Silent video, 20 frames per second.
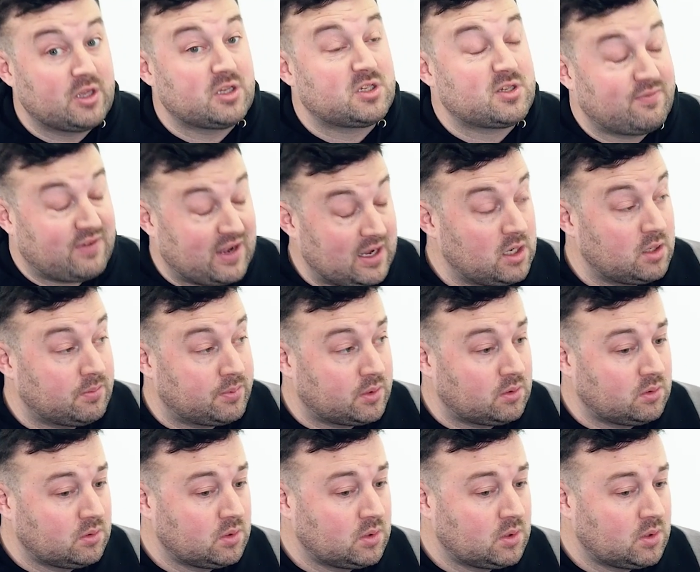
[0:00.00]
that's
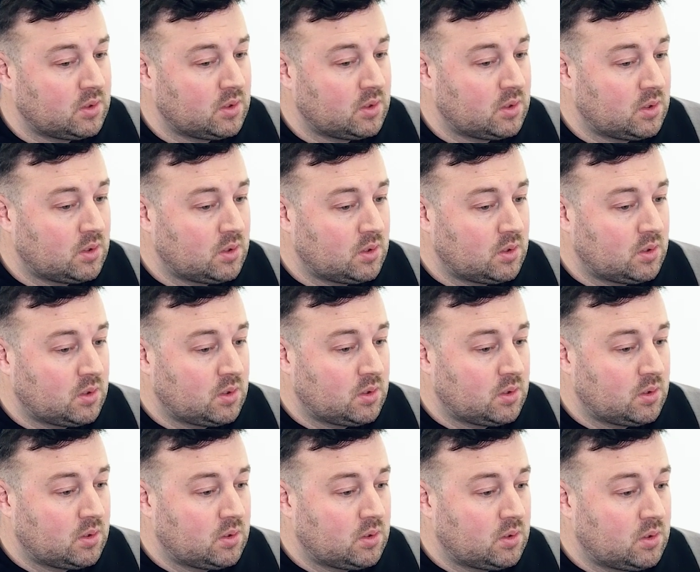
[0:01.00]
available,
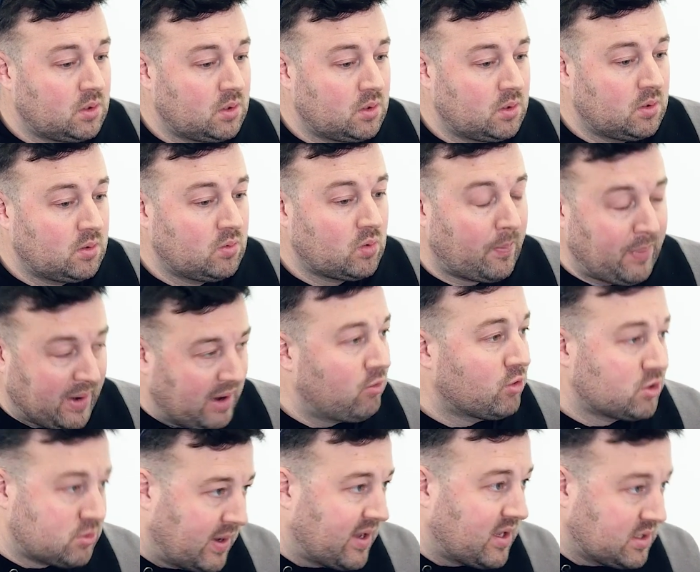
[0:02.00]
well, Power
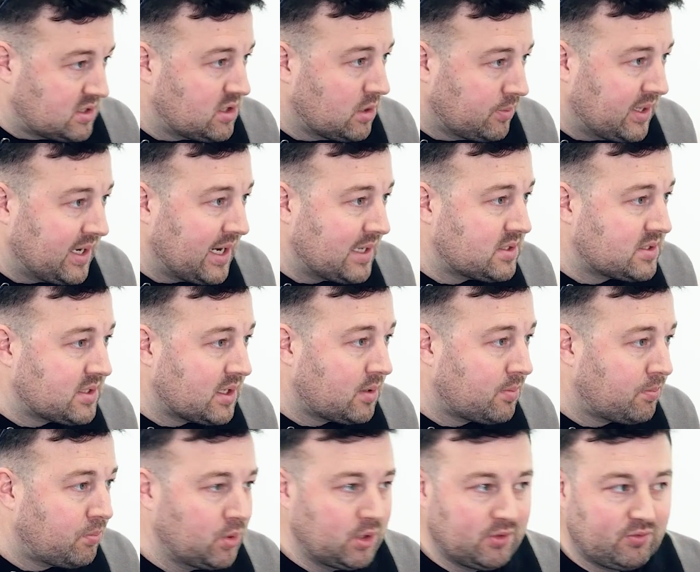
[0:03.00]
Automate can still be an answer,
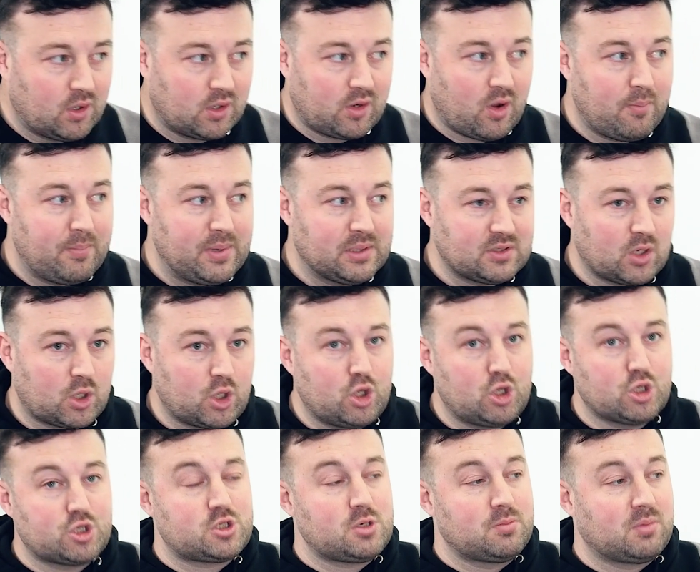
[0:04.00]
but you've got to go and build a
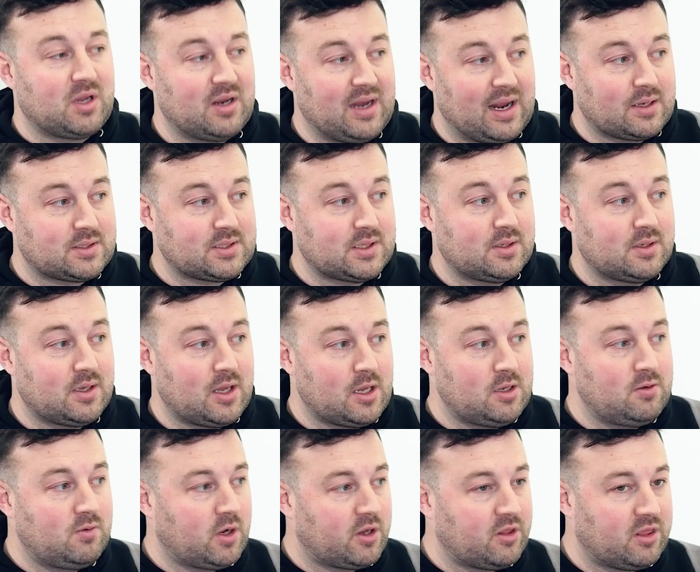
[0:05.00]
custom connector, and
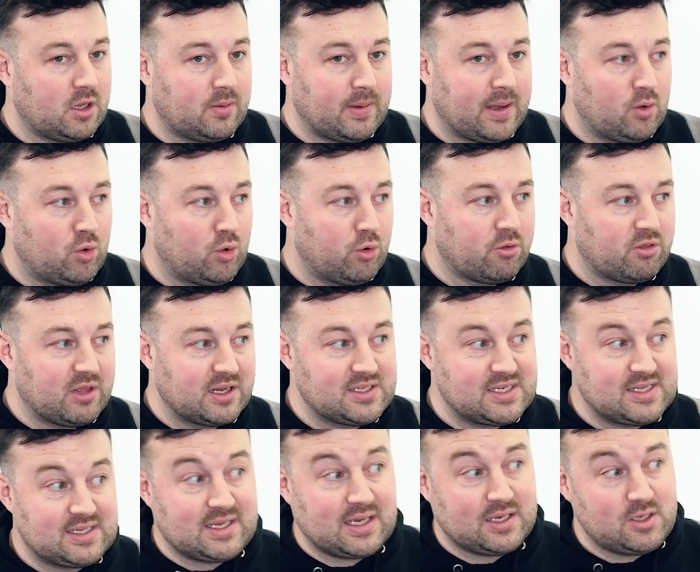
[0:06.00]
you've got to think about
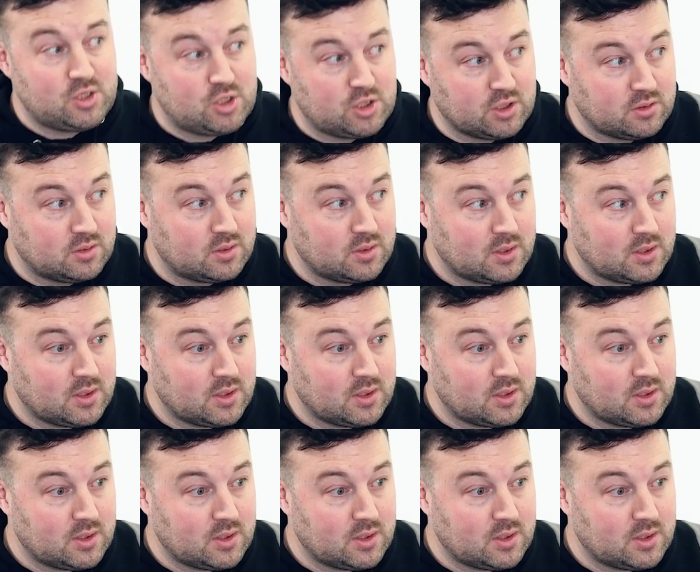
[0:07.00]
authentication